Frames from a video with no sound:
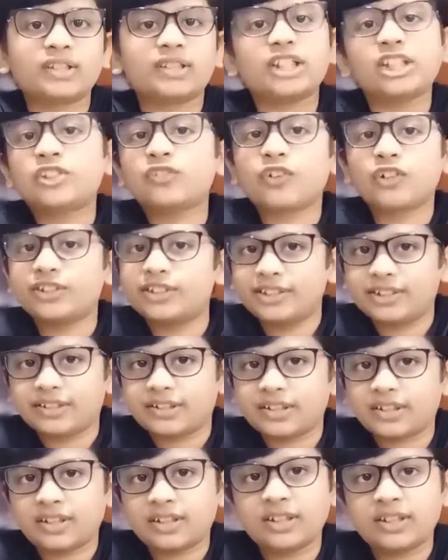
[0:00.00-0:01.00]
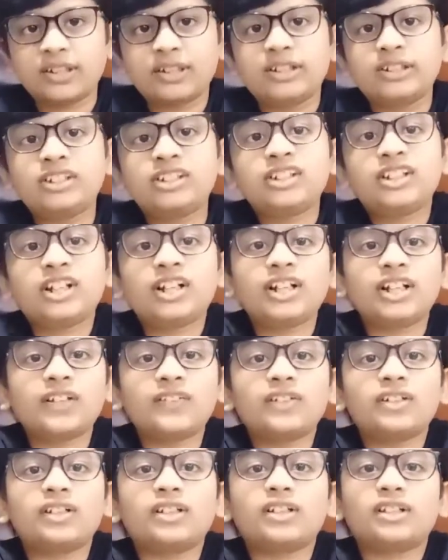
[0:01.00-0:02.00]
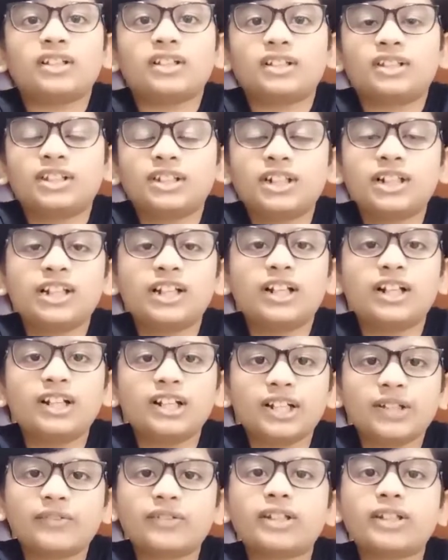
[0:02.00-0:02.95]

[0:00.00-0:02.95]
This was it. She didn't